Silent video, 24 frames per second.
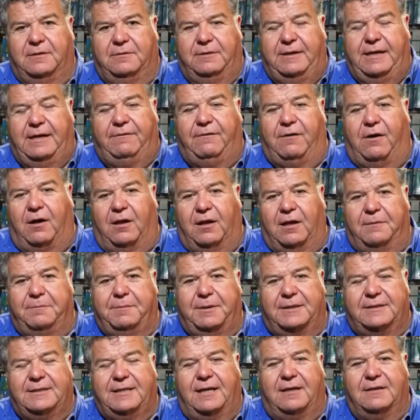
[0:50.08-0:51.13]
We have all our
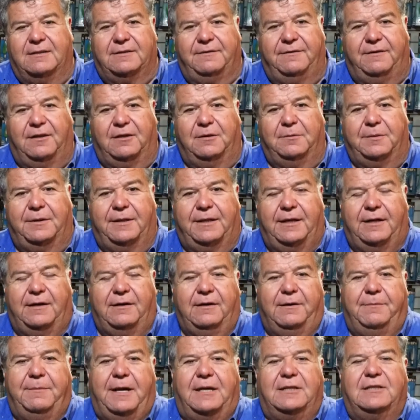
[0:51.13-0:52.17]
Bucktails available there.
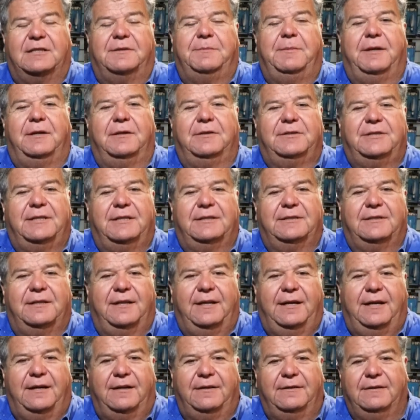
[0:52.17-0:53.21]
Our magic metal jigs are
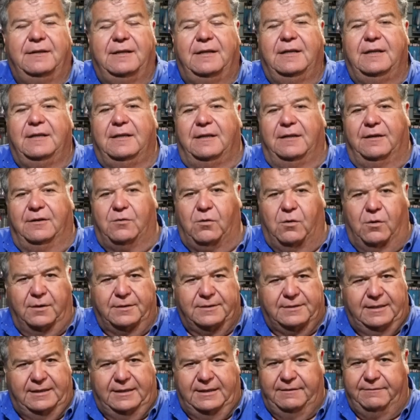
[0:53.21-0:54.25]
there. Of
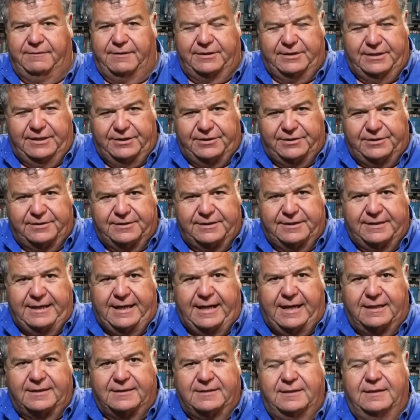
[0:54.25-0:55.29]
course, any of our t-shirts and
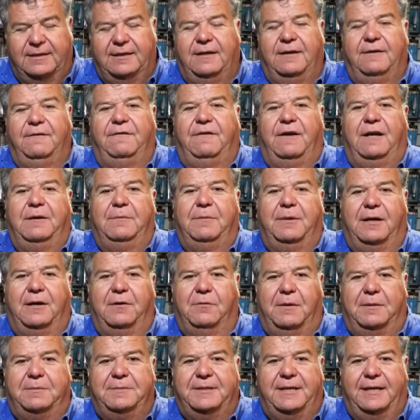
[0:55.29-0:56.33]
hats, find them on our
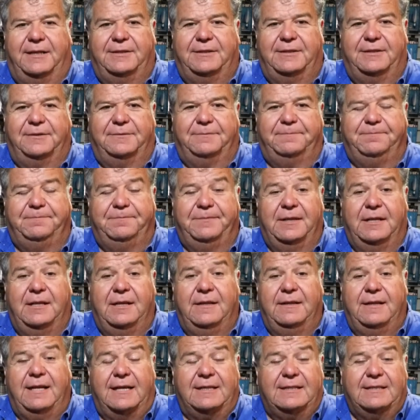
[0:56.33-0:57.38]
website too.
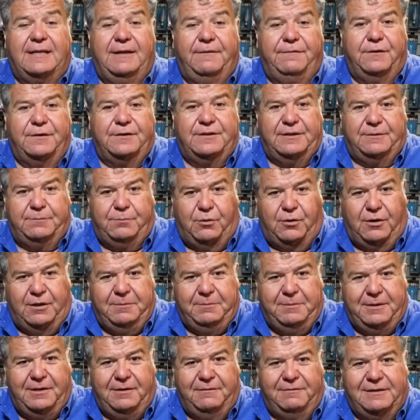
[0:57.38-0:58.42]
Thanks again for
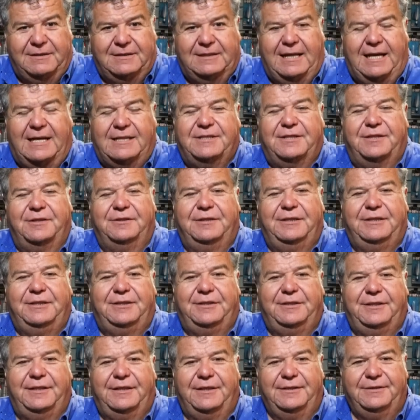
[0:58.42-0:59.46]
supporting me over these last
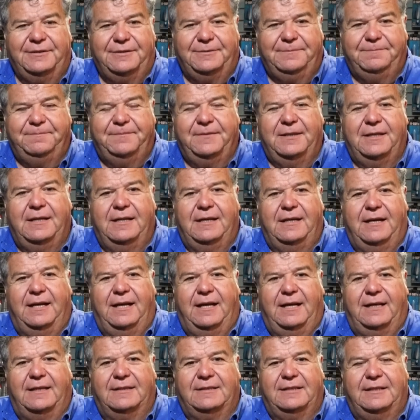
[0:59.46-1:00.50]
32 years,
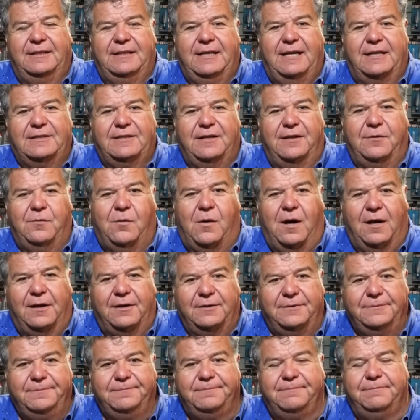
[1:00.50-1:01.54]
and I'll see you guys on the
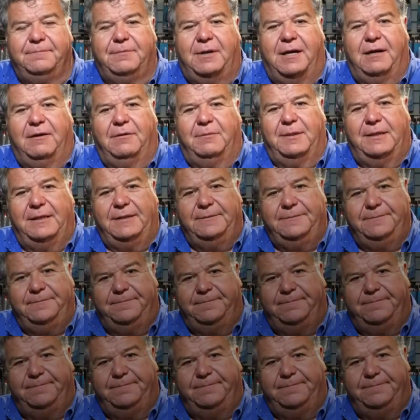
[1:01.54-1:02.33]
water. Bye, everybody.